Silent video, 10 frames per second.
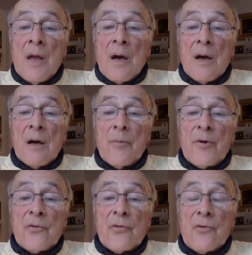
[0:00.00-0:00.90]
uh,
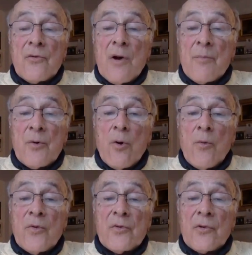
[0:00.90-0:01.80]
President Trump
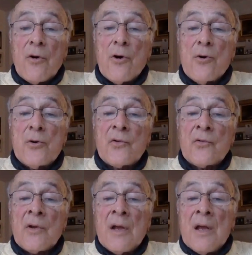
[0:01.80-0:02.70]
called this a
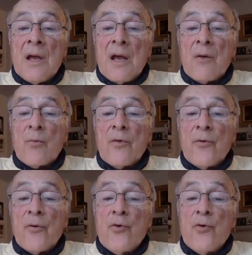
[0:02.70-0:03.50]
hoax and withdrew